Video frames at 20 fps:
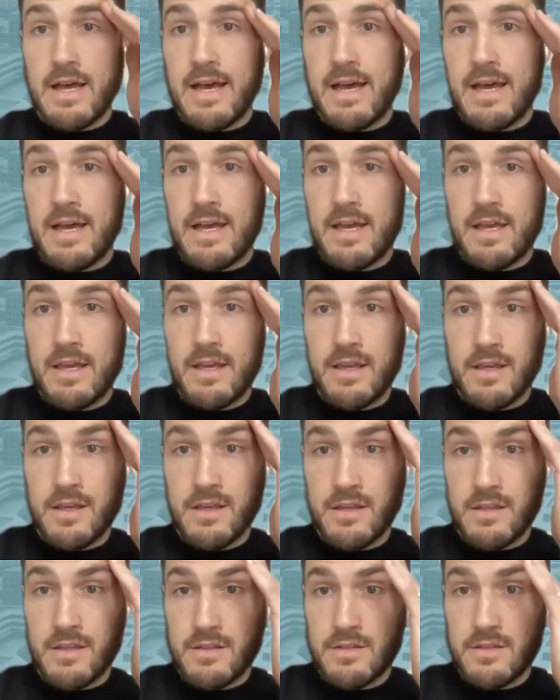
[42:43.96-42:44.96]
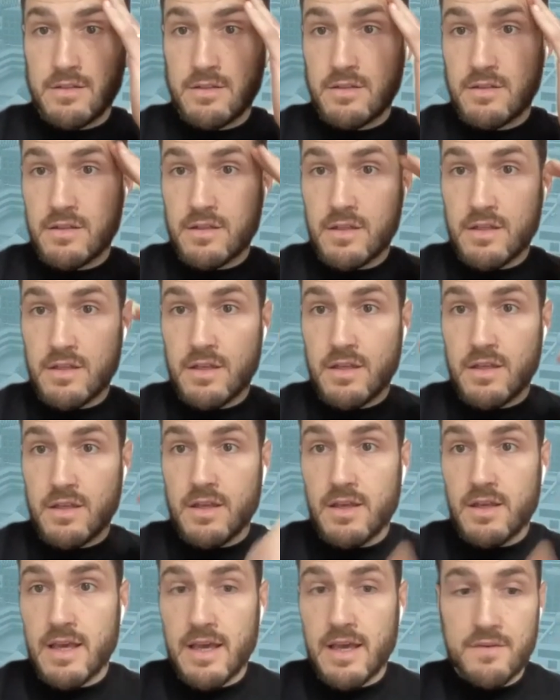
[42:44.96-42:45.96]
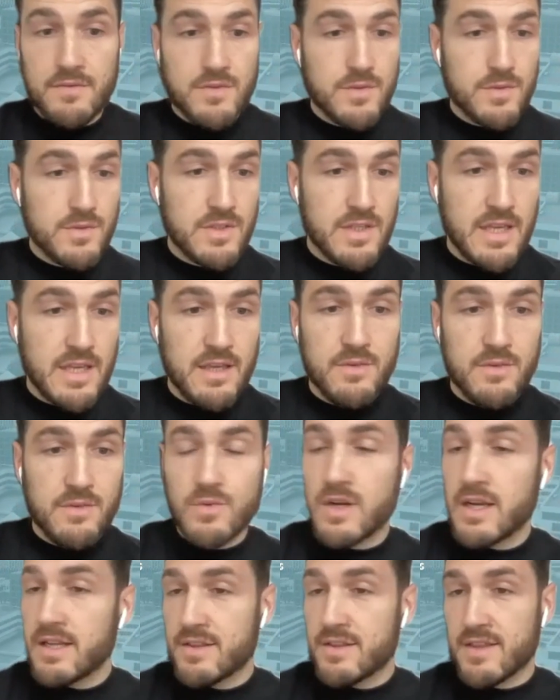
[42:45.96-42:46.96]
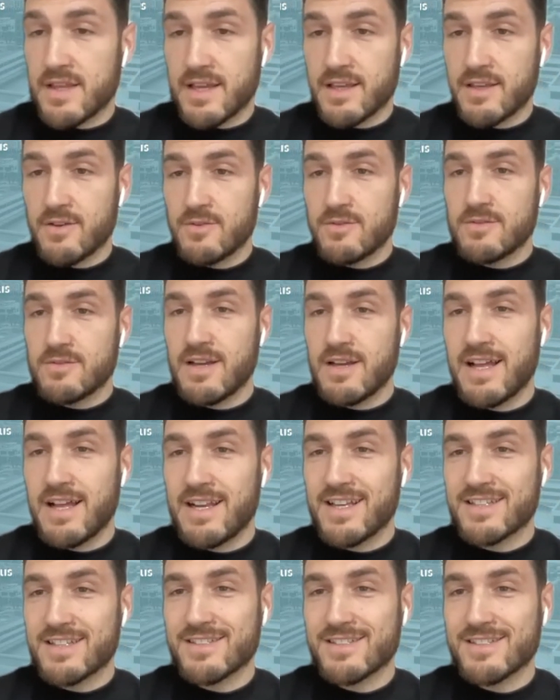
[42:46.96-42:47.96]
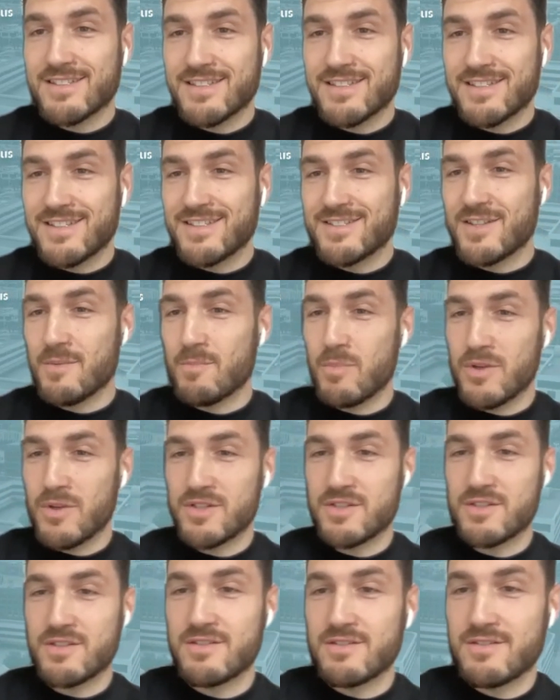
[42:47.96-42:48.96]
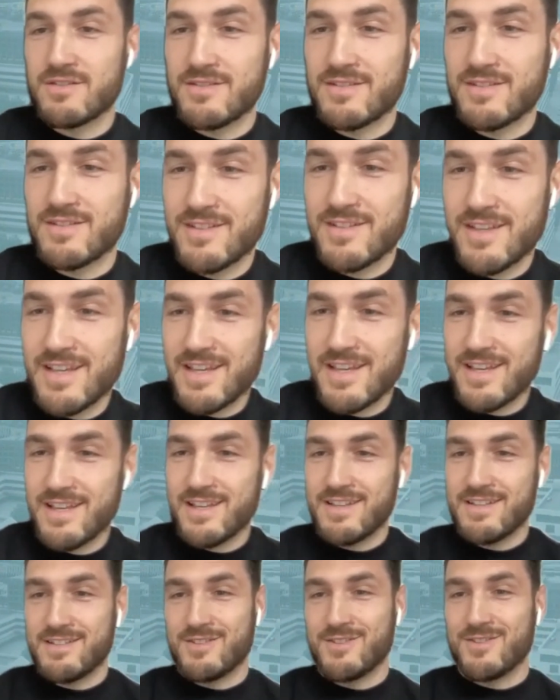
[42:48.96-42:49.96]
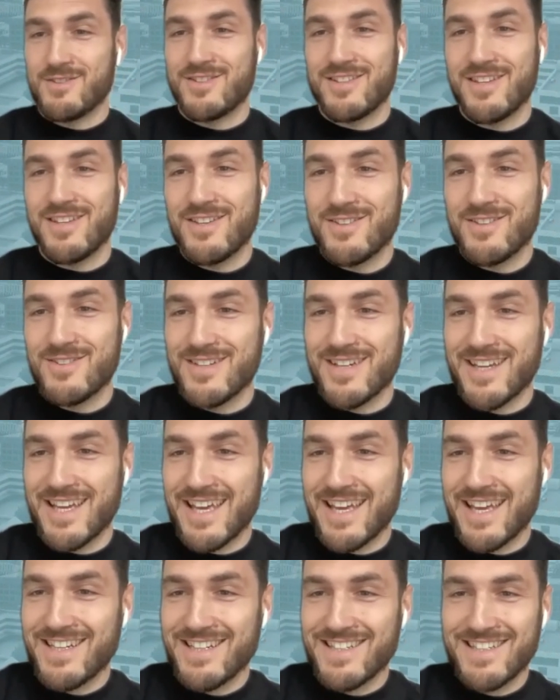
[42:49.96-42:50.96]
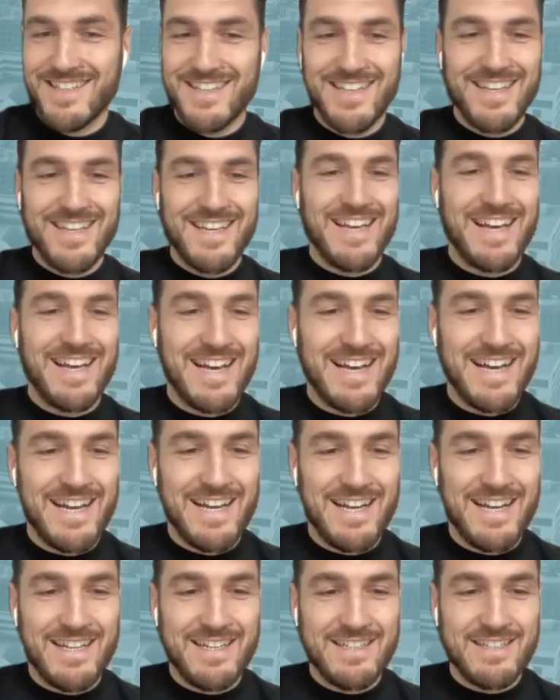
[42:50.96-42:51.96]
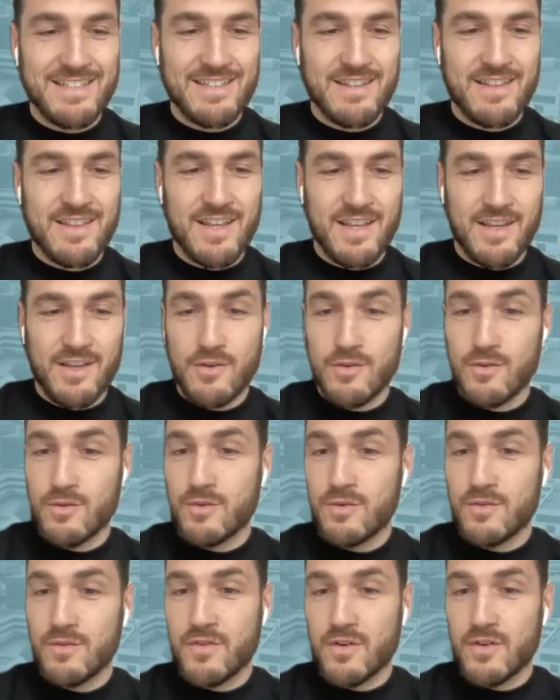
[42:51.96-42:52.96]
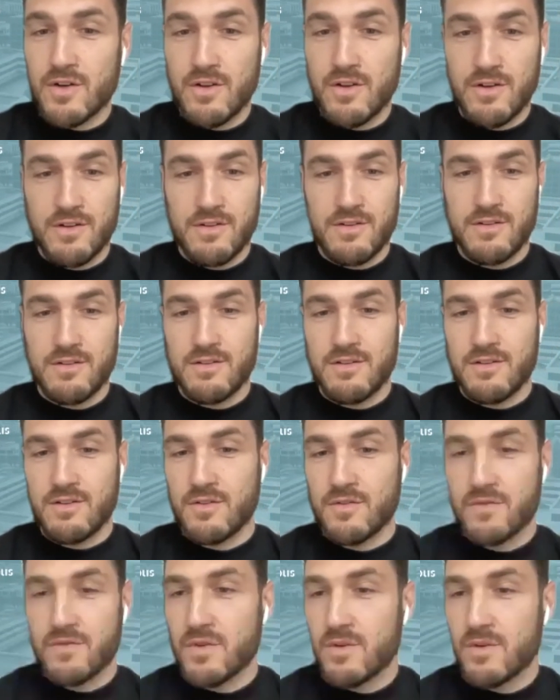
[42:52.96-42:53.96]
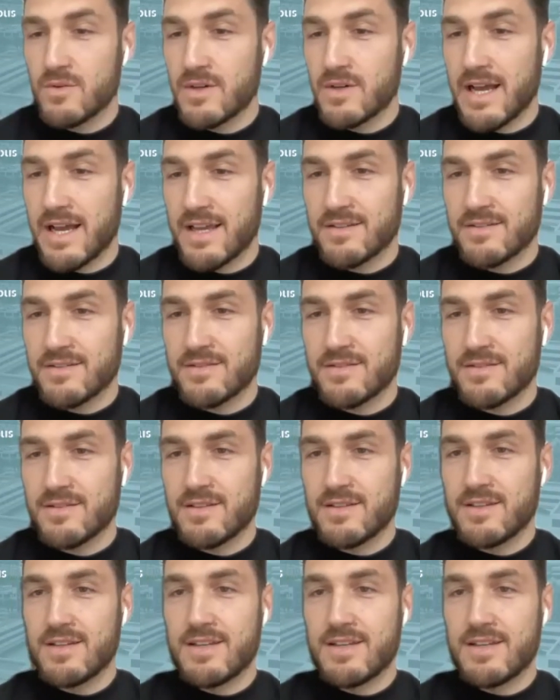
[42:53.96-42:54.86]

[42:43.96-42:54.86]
I have to say really thank you, Alex. It's a pleasure. Okay. Uh, to see you again, and thank you for all of you guys.